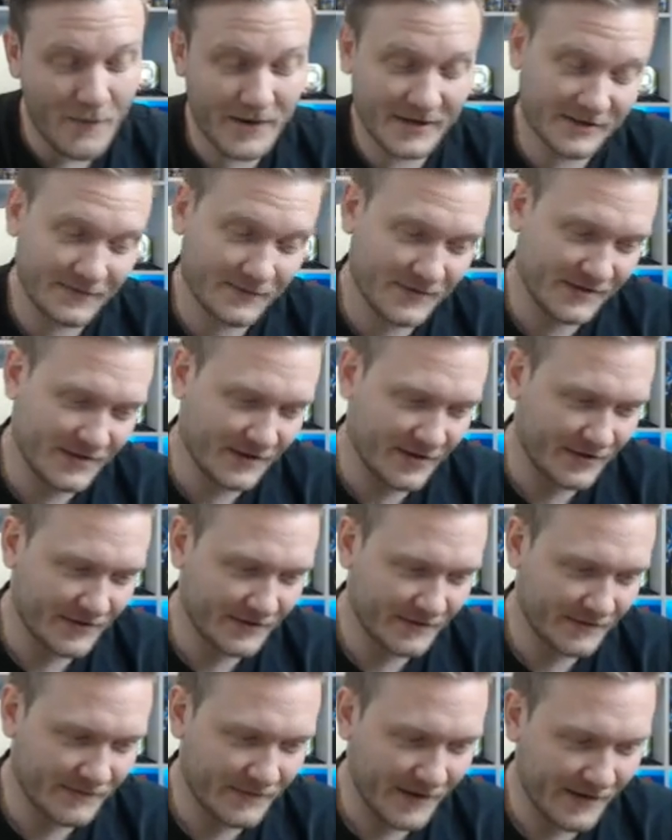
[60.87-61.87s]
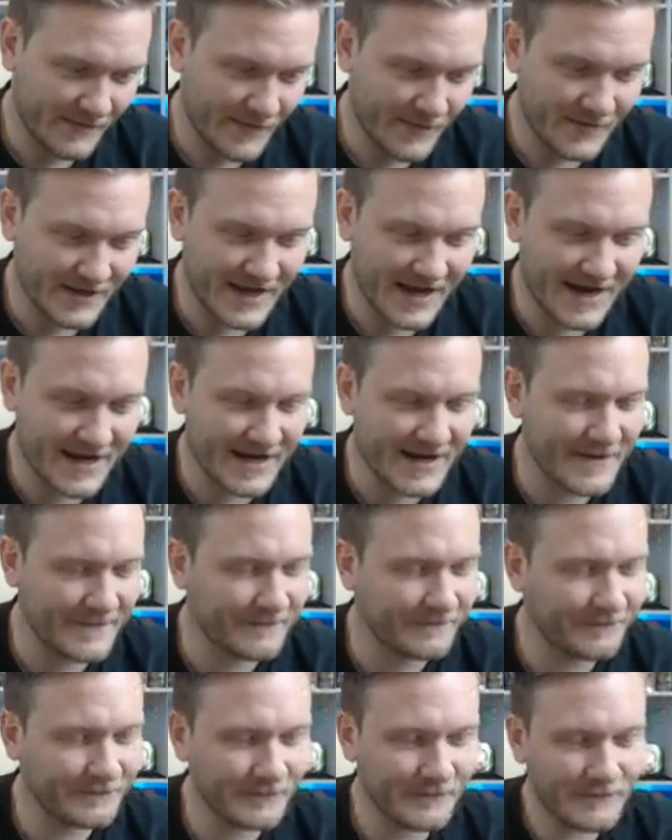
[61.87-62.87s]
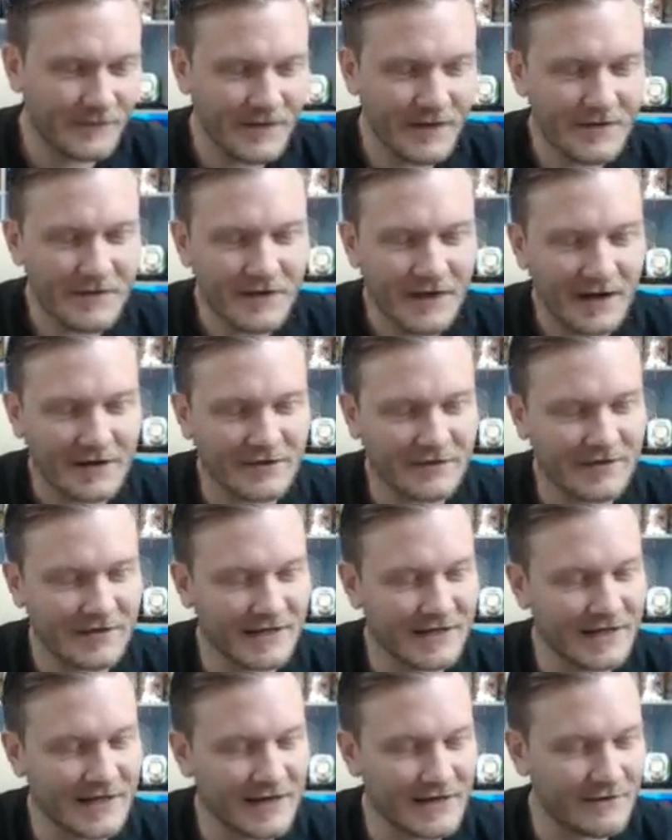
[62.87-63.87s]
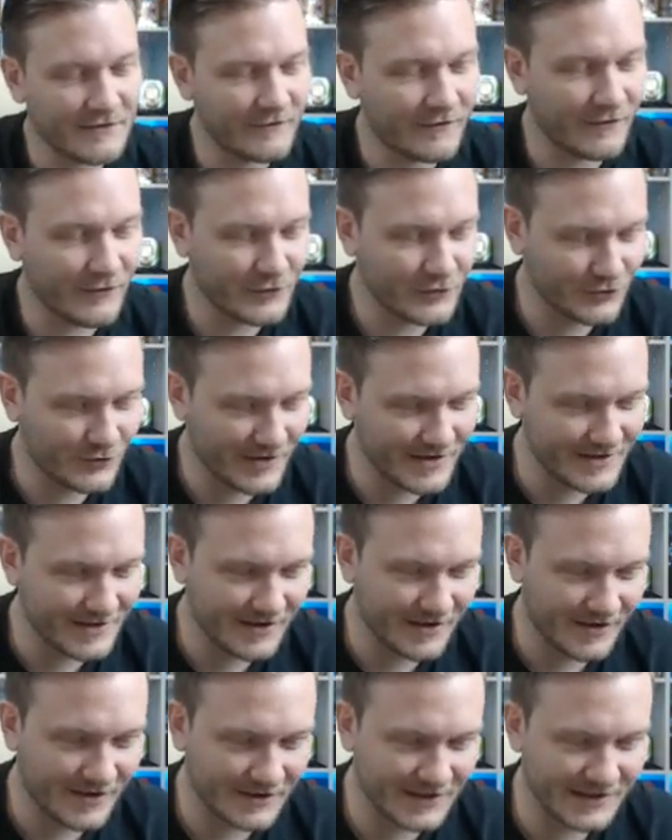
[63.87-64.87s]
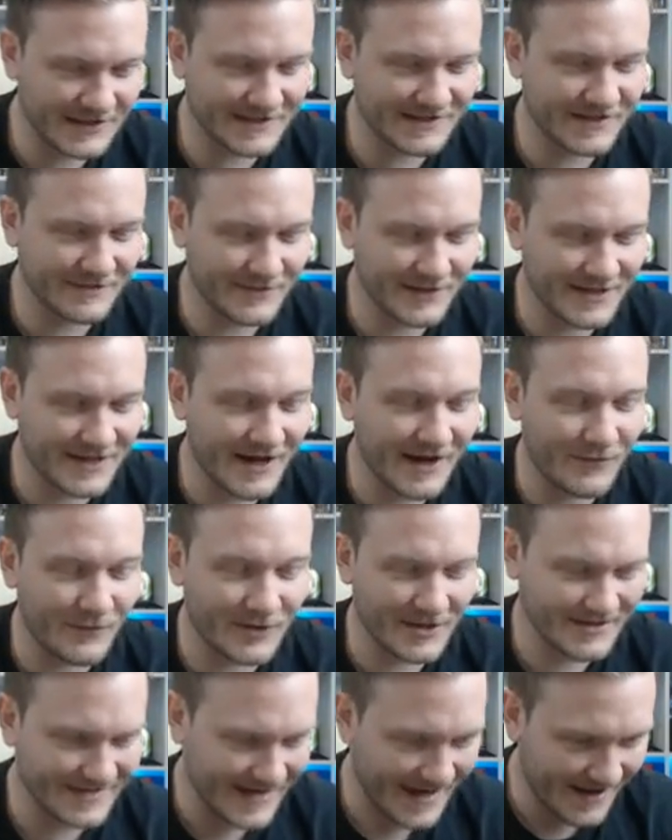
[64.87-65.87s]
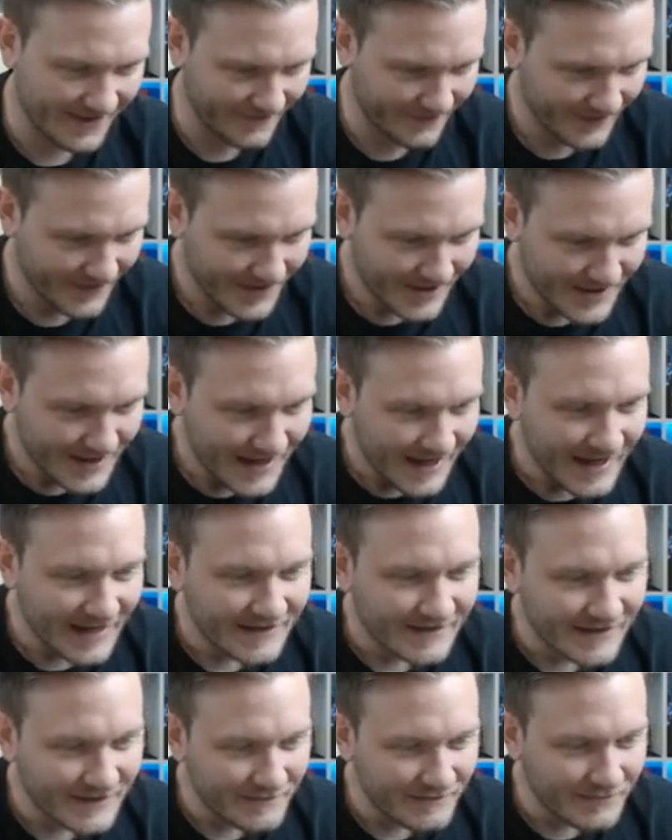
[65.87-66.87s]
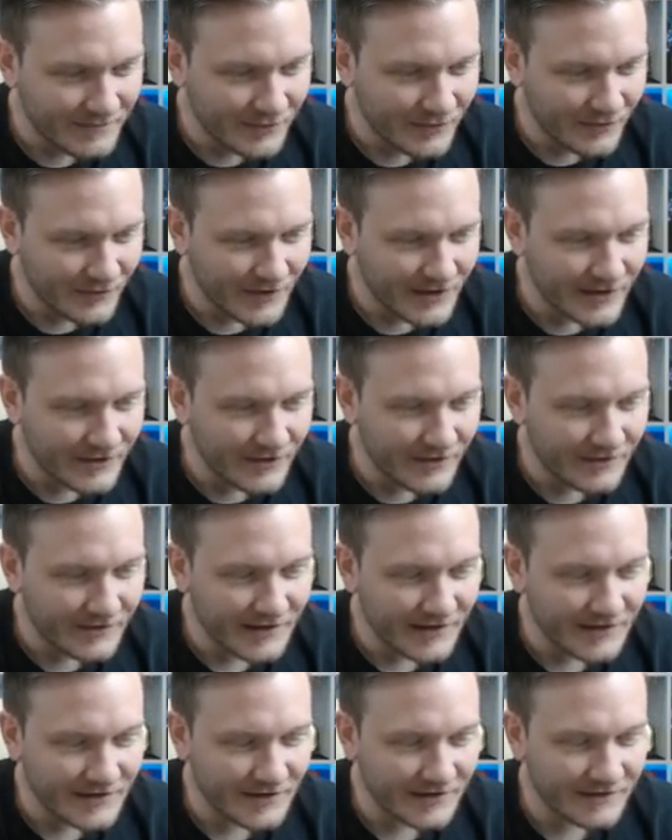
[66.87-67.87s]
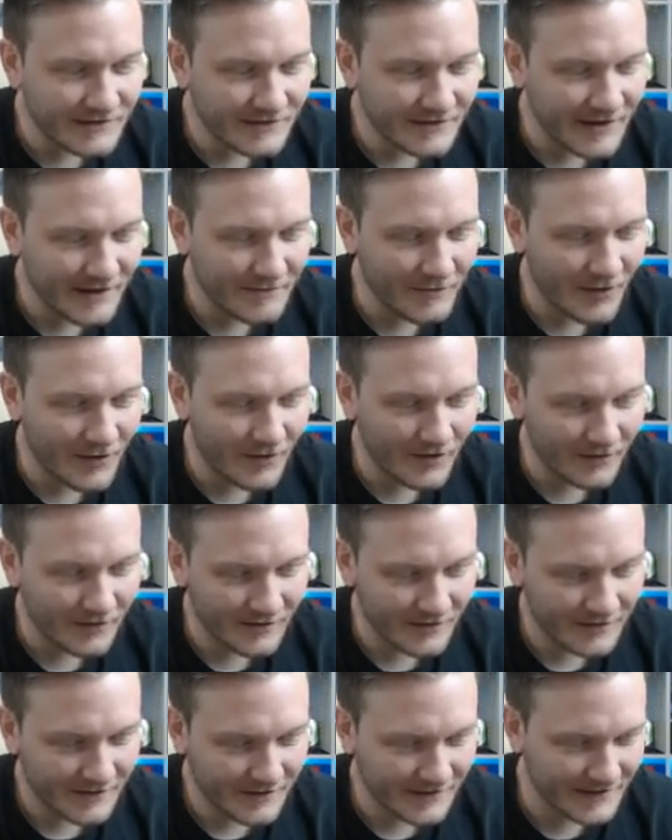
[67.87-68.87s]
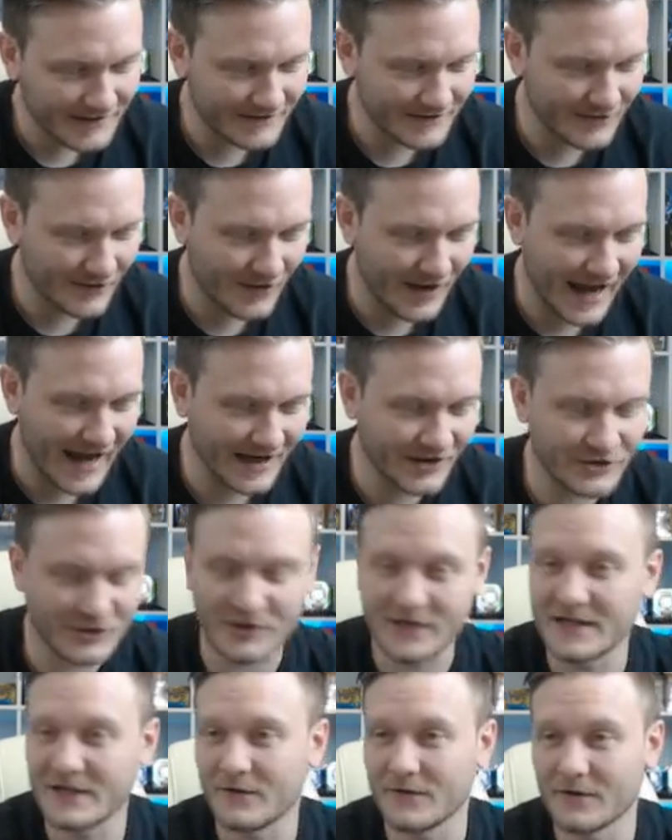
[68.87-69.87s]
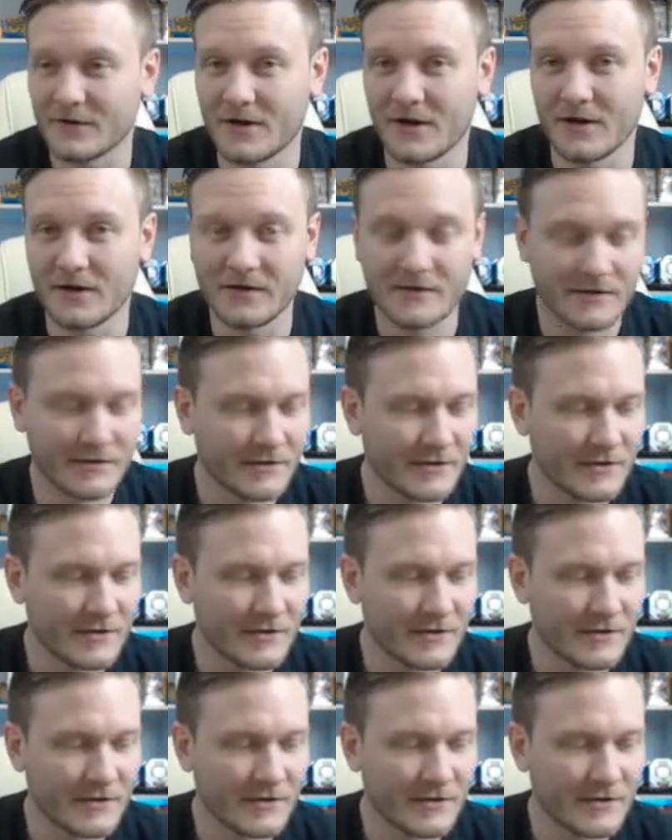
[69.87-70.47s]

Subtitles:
I picked up this card, but I remember getting it and just thinking, for a trainer card, this is something that I wanted to have. It's in pretty good condition. That mark is not actually on the card,